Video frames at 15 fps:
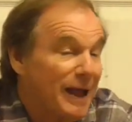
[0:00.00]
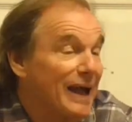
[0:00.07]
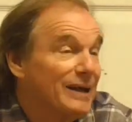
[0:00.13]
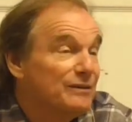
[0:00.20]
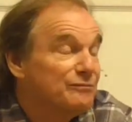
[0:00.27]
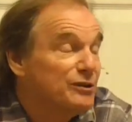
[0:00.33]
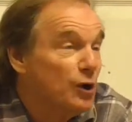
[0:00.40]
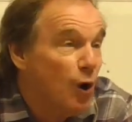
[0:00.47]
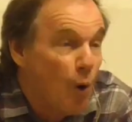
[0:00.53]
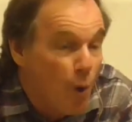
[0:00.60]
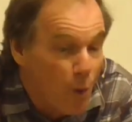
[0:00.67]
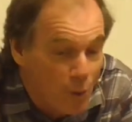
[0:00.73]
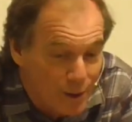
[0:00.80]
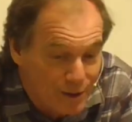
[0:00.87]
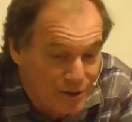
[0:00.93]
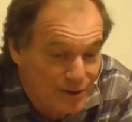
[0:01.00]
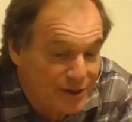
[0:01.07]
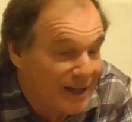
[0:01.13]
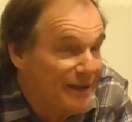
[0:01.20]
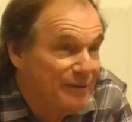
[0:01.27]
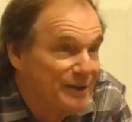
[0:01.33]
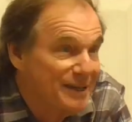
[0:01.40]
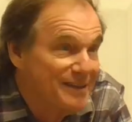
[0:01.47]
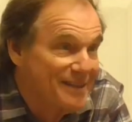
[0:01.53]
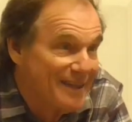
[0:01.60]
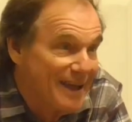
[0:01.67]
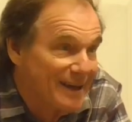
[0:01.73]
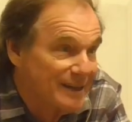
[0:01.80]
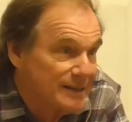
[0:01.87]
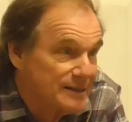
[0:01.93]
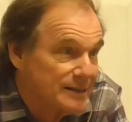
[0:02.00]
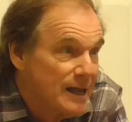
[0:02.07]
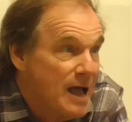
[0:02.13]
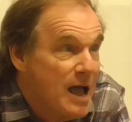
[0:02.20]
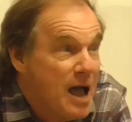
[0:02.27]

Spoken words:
and of course, giving thanks.